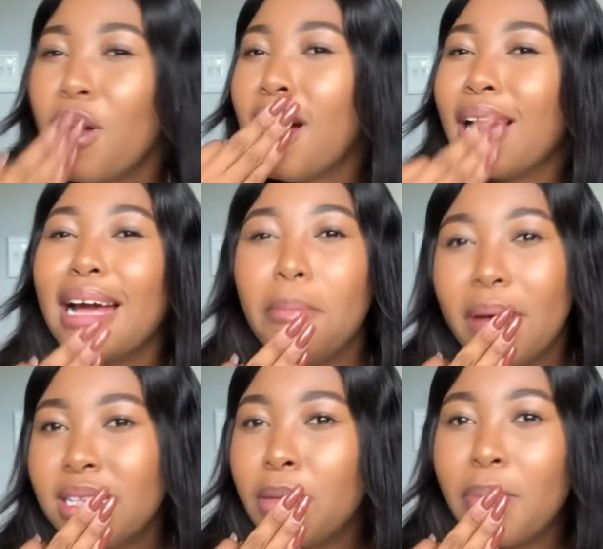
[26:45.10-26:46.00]
kind of
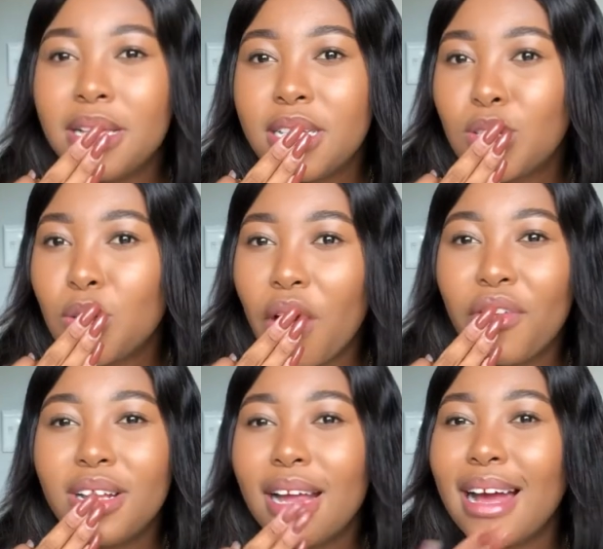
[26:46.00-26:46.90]
basic. So I felt
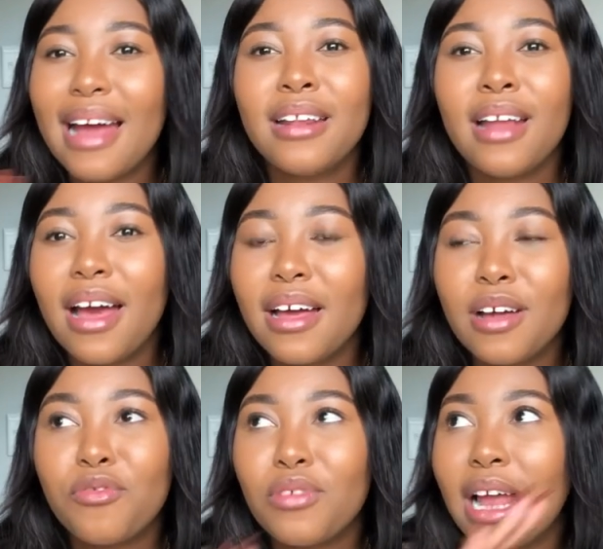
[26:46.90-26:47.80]
like
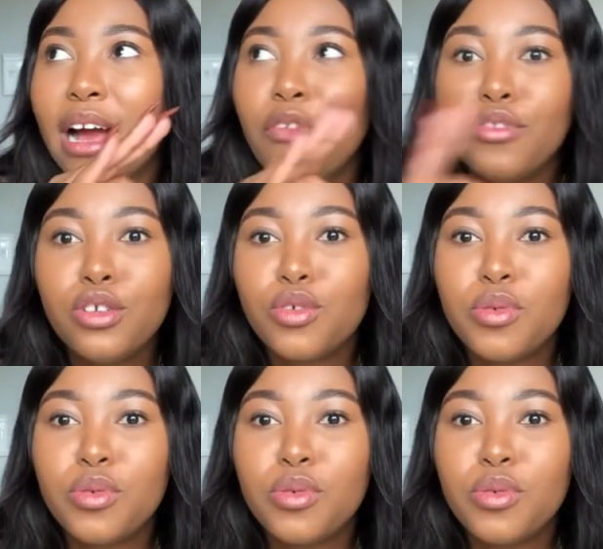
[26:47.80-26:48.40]
like after June,